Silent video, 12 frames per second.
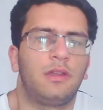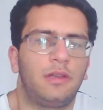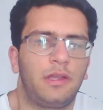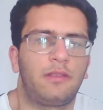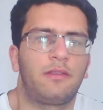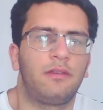The
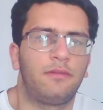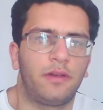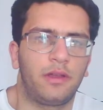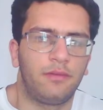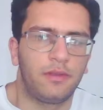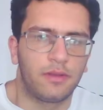knight
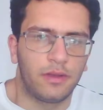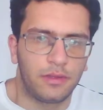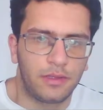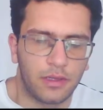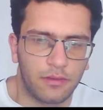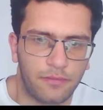c5 is
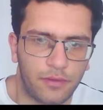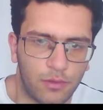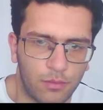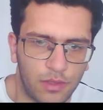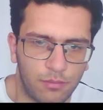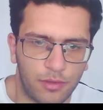idea
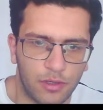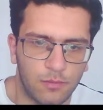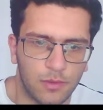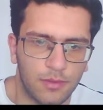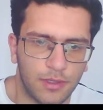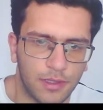from him
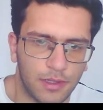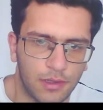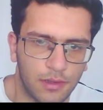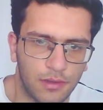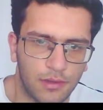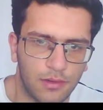probably.
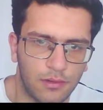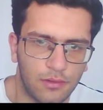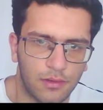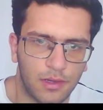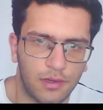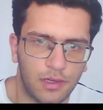
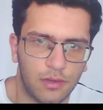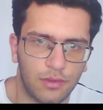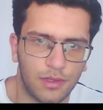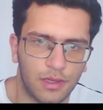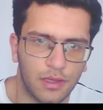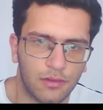Okay,
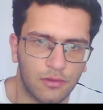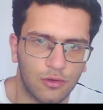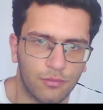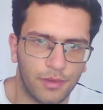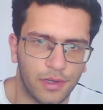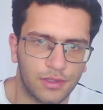now he can't
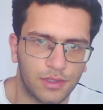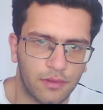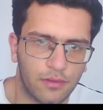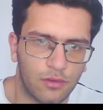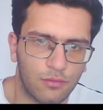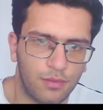go back
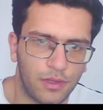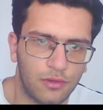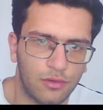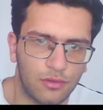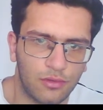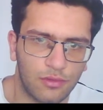just on
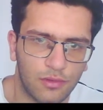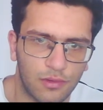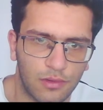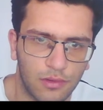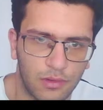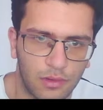b2.
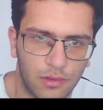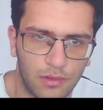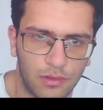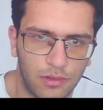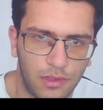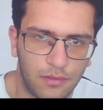
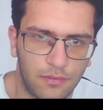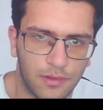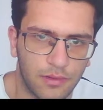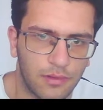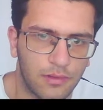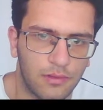
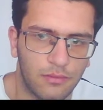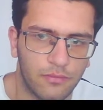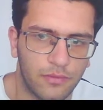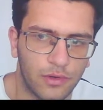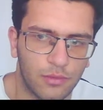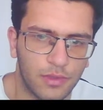Even
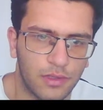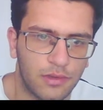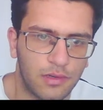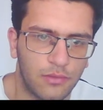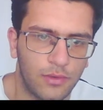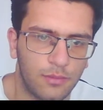from
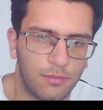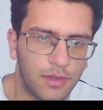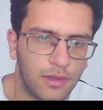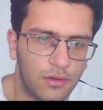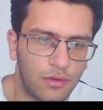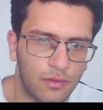b3 will
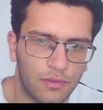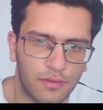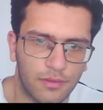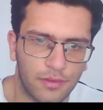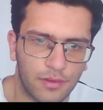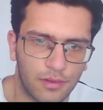be
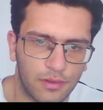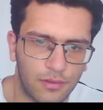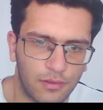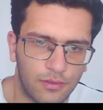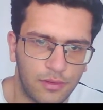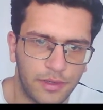closed.
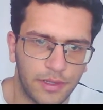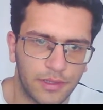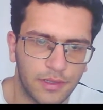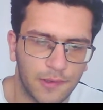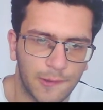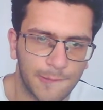
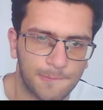Alright.